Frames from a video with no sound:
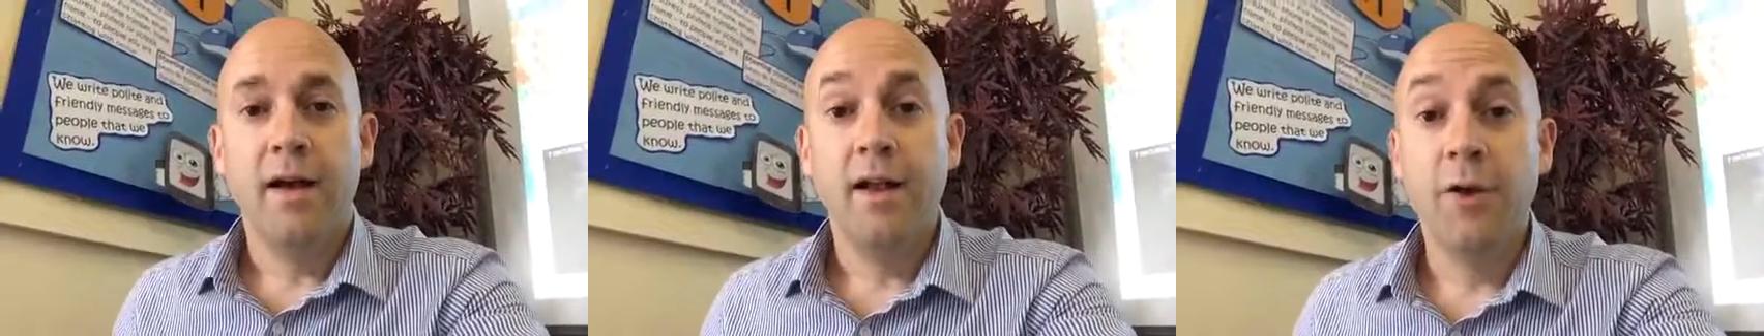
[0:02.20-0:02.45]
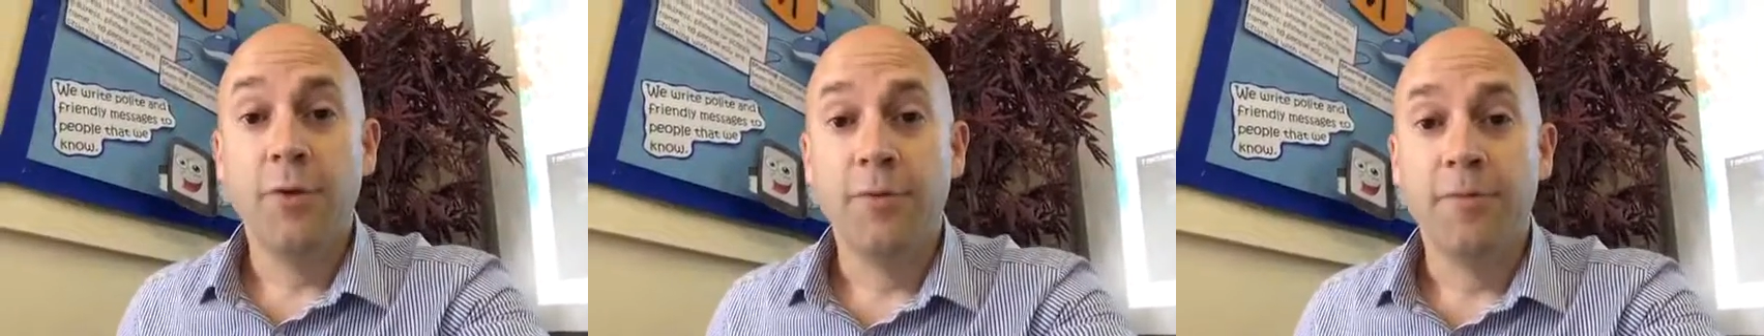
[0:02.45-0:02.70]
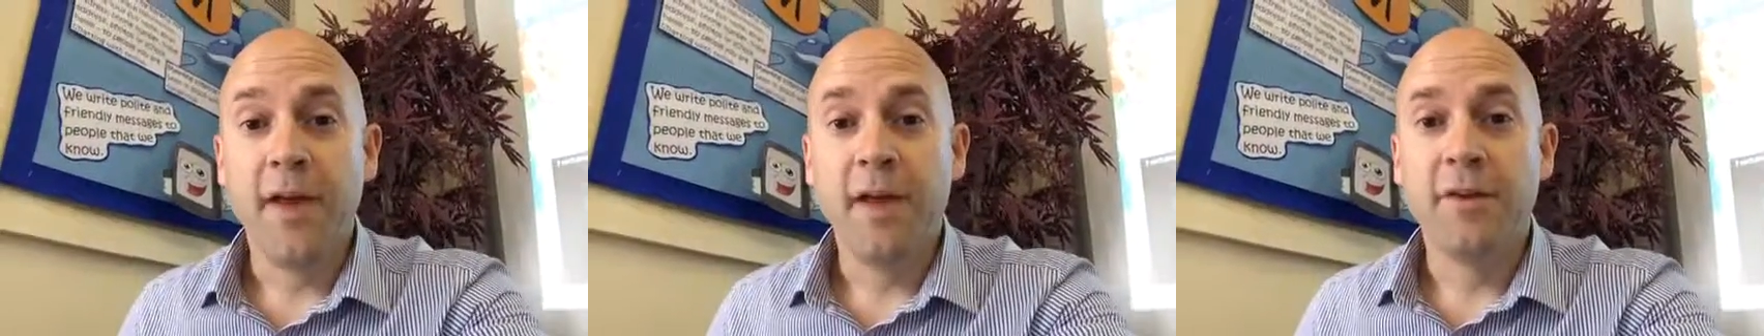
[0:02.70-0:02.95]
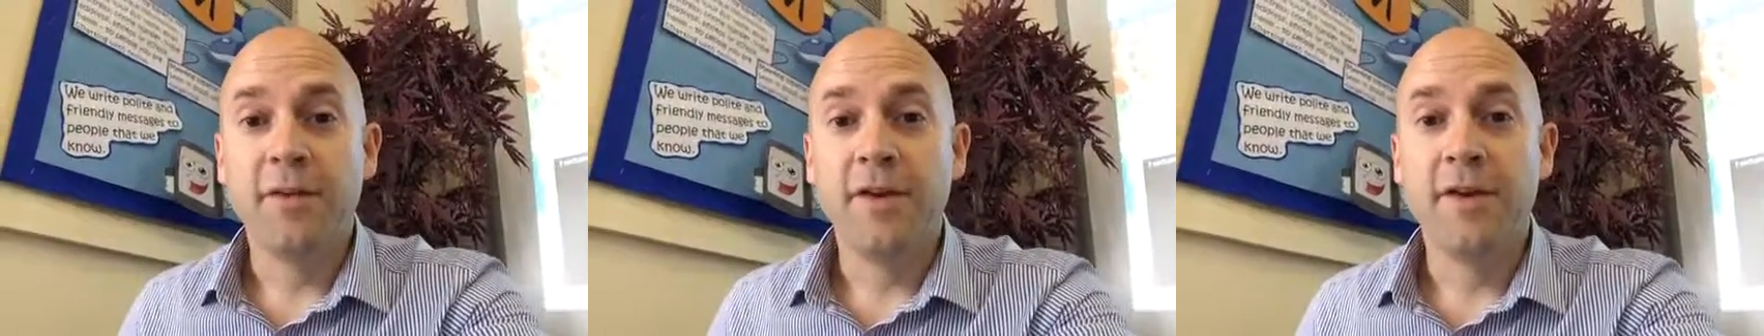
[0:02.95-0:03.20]
Hello,
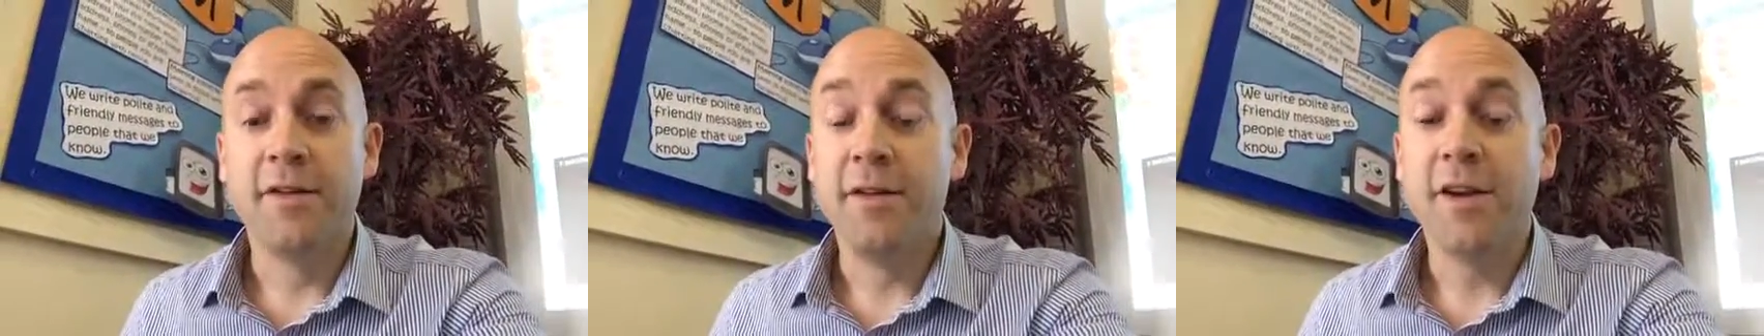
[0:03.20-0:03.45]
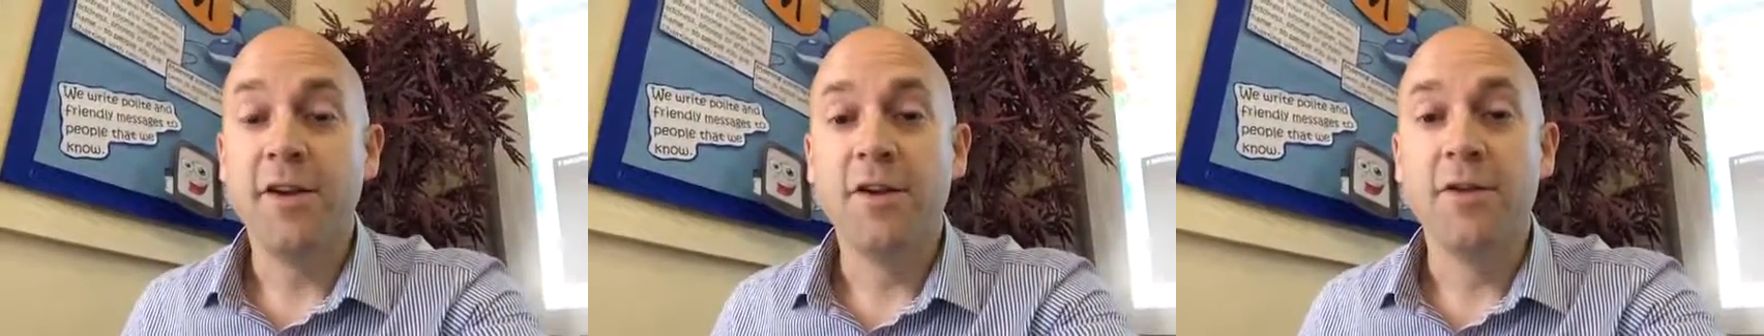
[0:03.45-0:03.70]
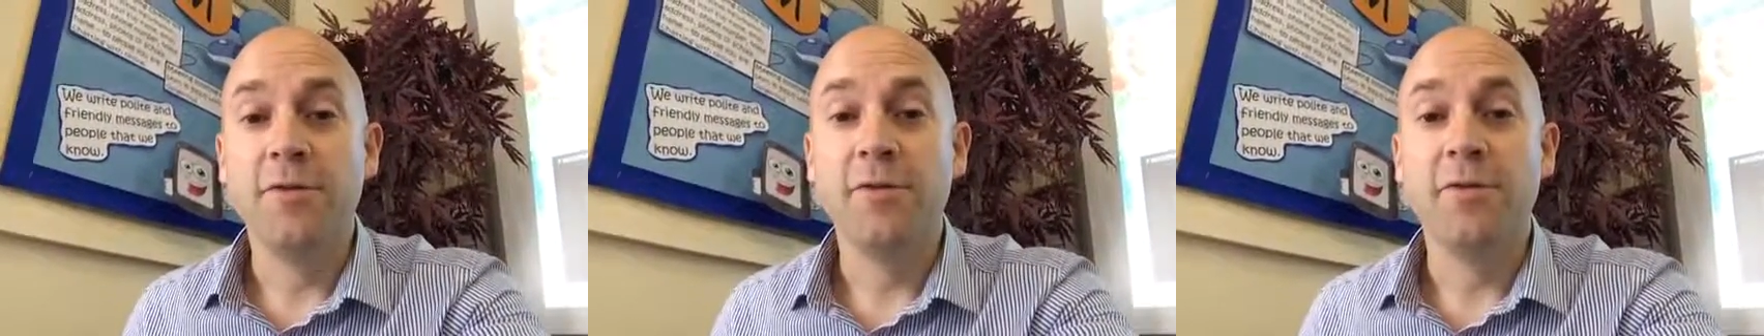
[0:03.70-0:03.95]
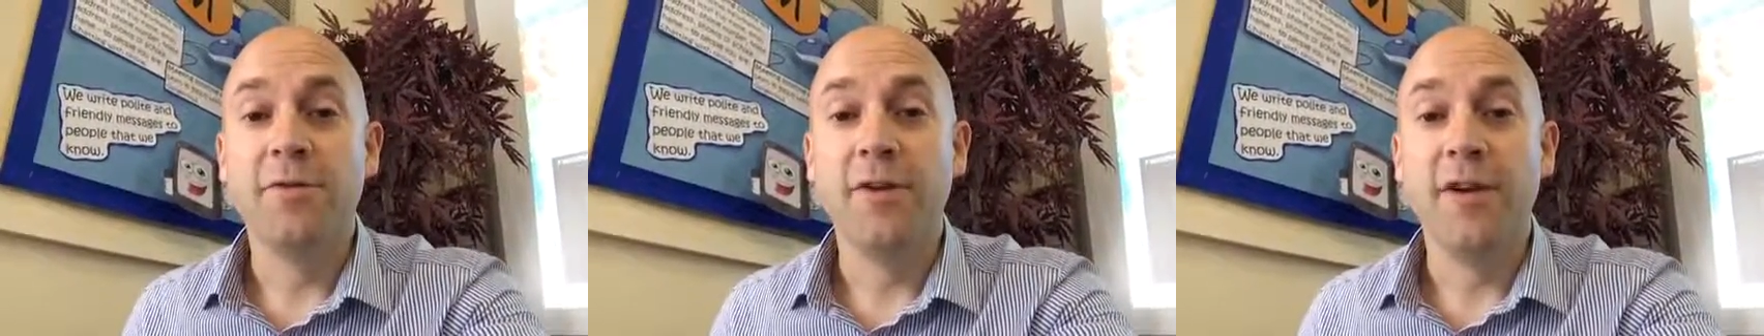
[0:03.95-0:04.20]
and thank you
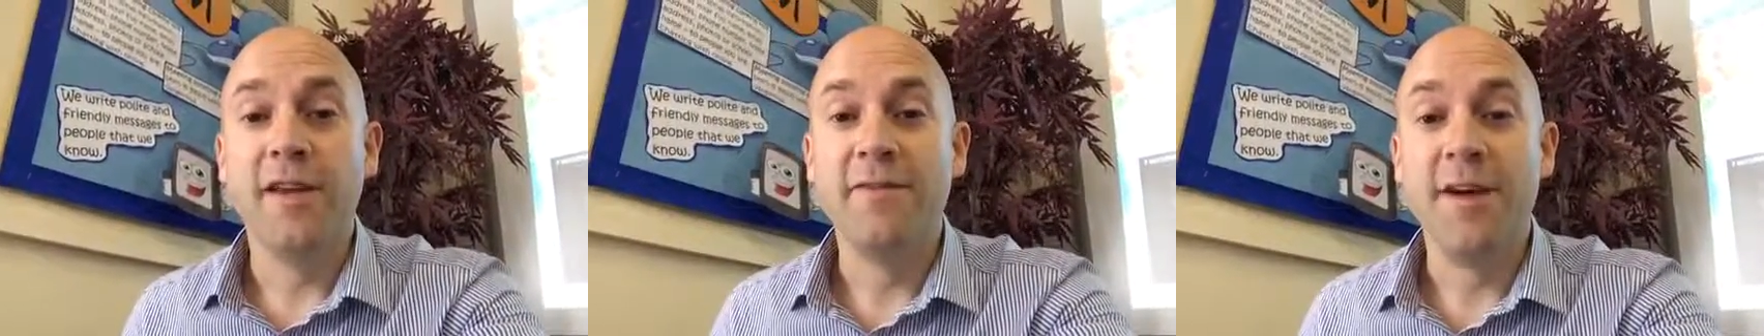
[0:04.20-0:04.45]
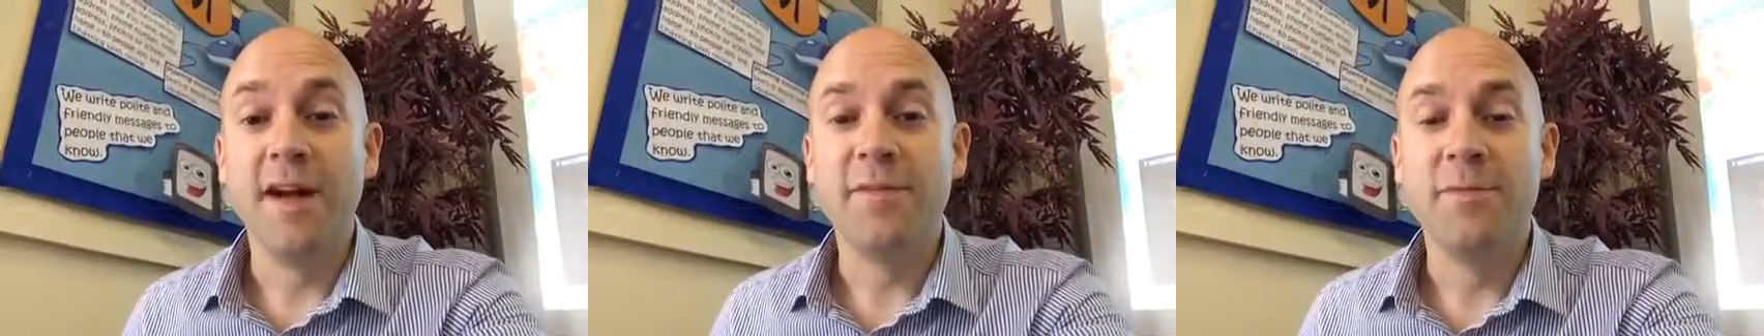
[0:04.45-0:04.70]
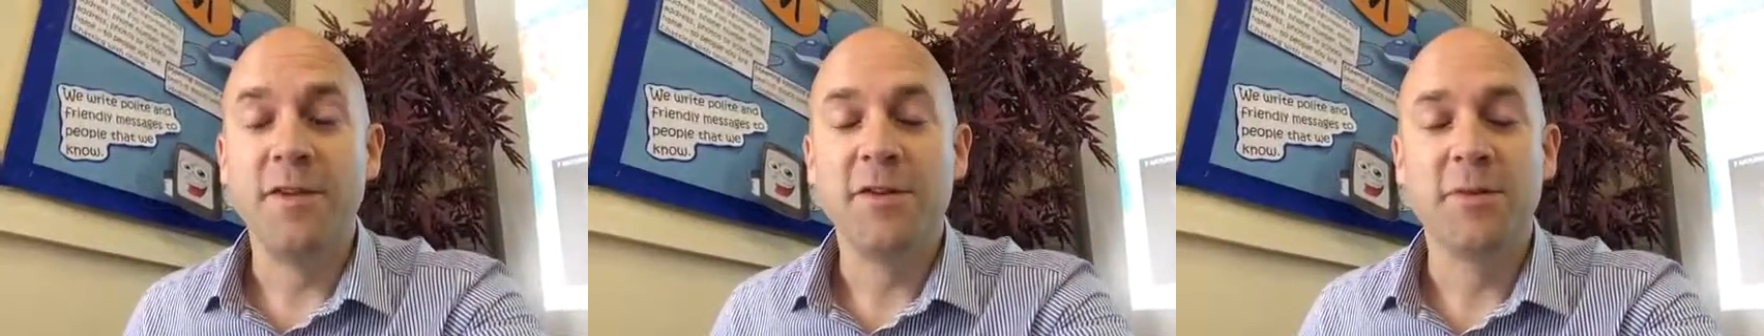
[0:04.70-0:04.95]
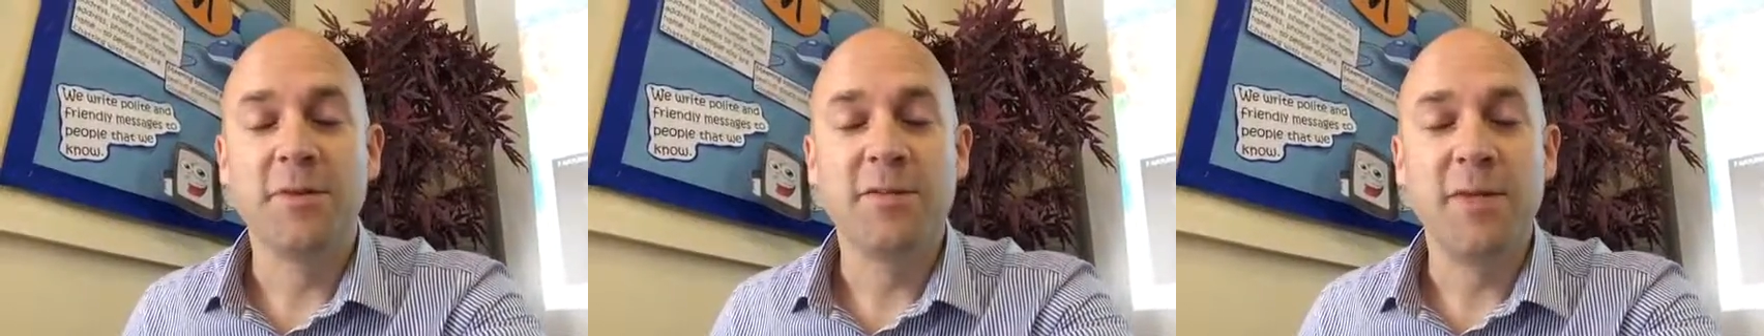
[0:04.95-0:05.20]
for inviting me
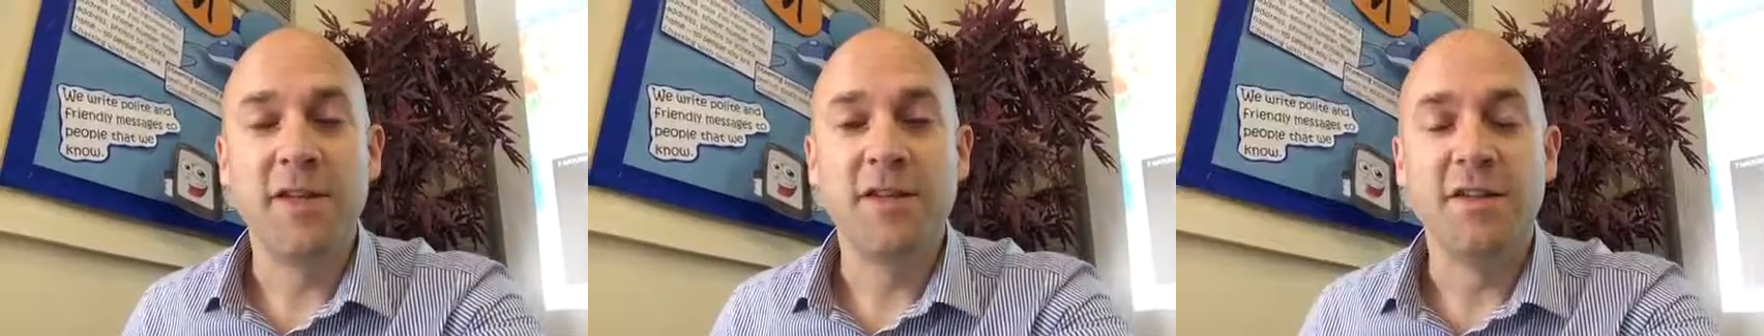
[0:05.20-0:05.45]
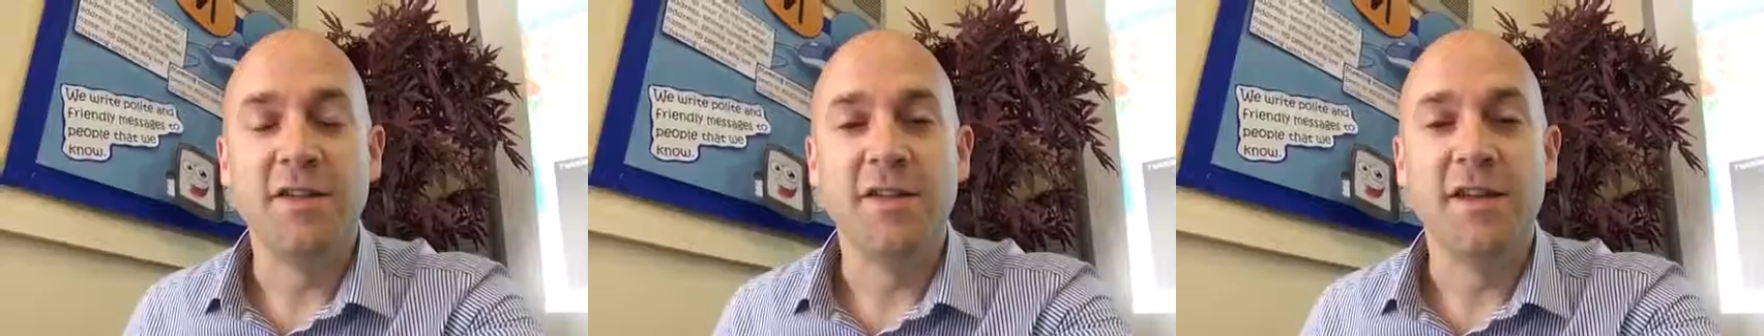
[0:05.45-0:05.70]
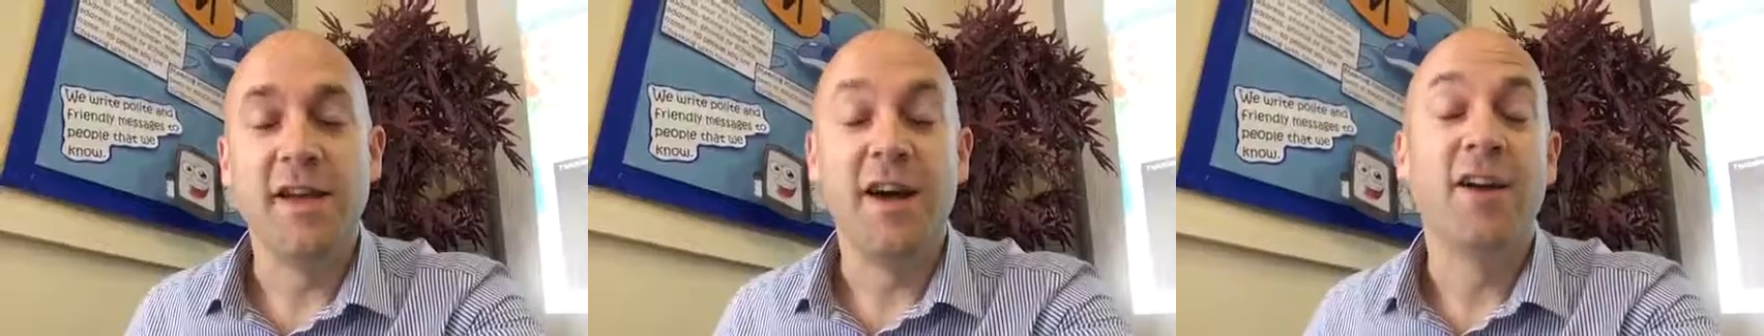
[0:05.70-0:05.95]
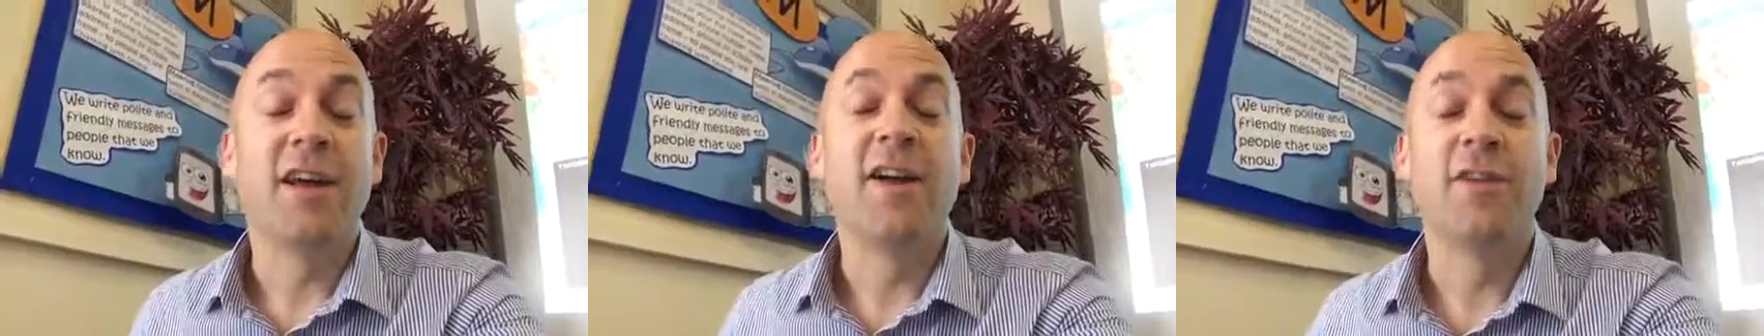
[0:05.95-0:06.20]
to come and speak to you today.